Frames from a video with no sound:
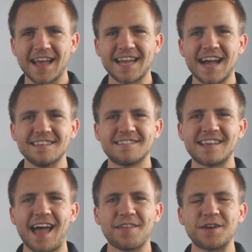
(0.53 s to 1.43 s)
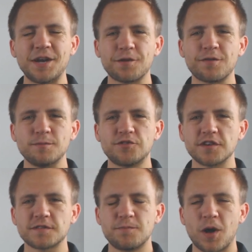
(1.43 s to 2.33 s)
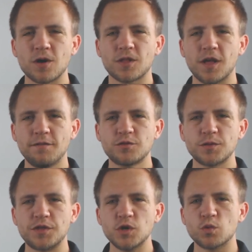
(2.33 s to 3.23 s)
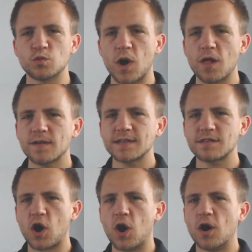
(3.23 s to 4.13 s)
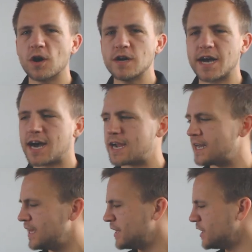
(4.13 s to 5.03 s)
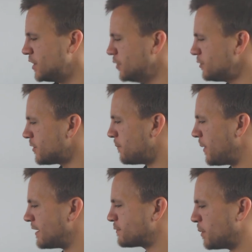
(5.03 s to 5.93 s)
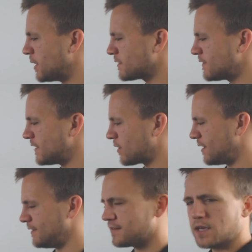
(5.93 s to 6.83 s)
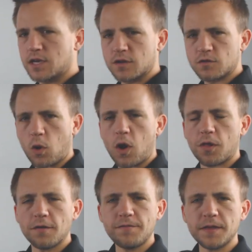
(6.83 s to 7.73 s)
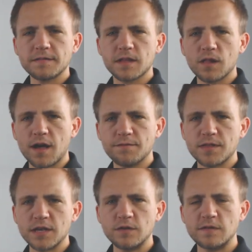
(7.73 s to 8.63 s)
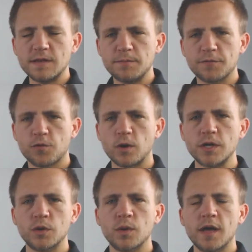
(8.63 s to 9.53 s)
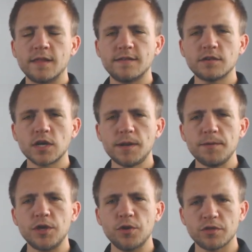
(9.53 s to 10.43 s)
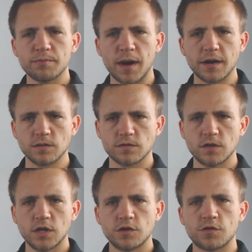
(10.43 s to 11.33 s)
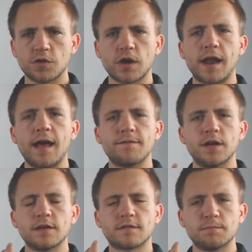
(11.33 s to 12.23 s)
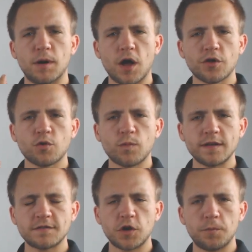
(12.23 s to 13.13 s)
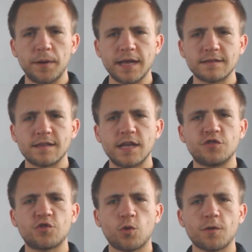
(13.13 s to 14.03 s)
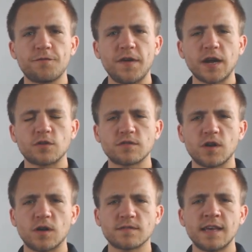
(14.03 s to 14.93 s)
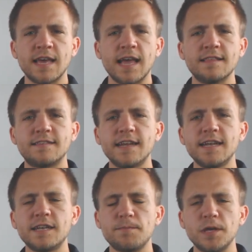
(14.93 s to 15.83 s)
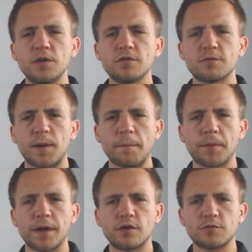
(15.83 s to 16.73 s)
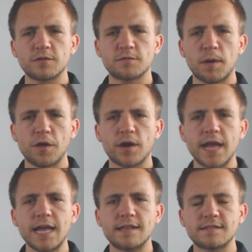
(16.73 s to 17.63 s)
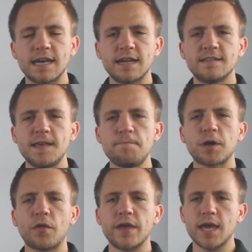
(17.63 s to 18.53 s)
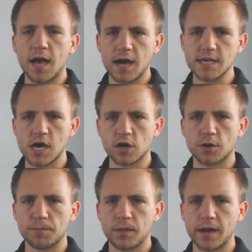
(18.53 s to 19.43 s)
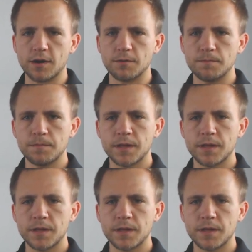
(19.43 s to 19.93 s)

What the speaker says: Hey guys, Tyler here from Just Ball Gloves with the new Rawlings R9 Youth Baseball Series. So all of these gloves that you see before you, these are going to be youth models. So they're going to have smaller wrist openings and shorter finger stalls intended to be used by players with smaller hands, typically a younger player.